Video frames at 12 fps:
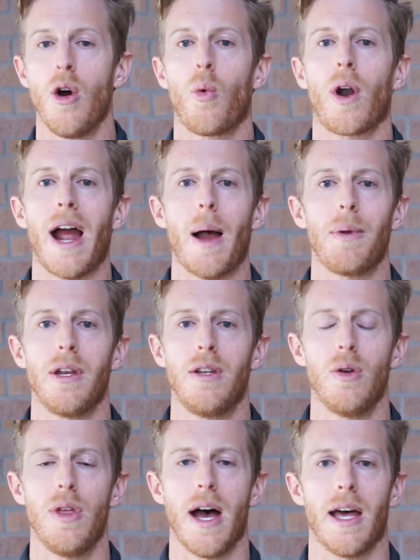we're happy to
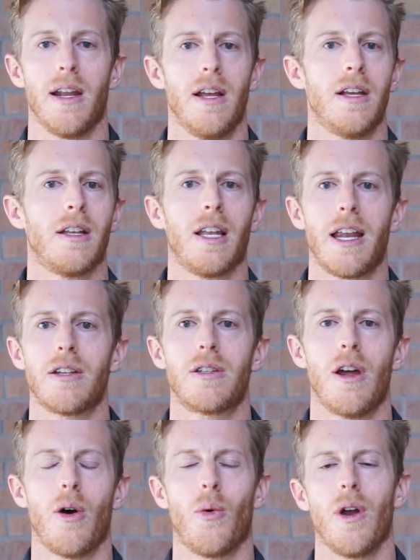do that. Let us
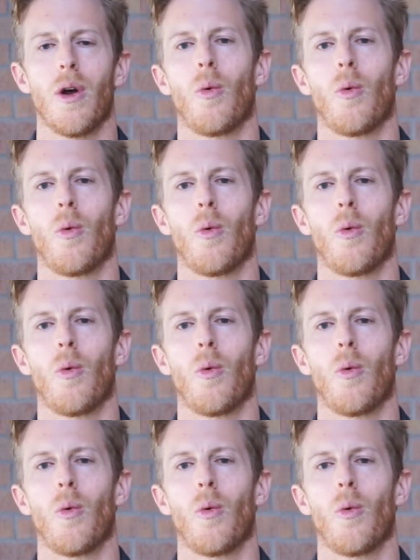know.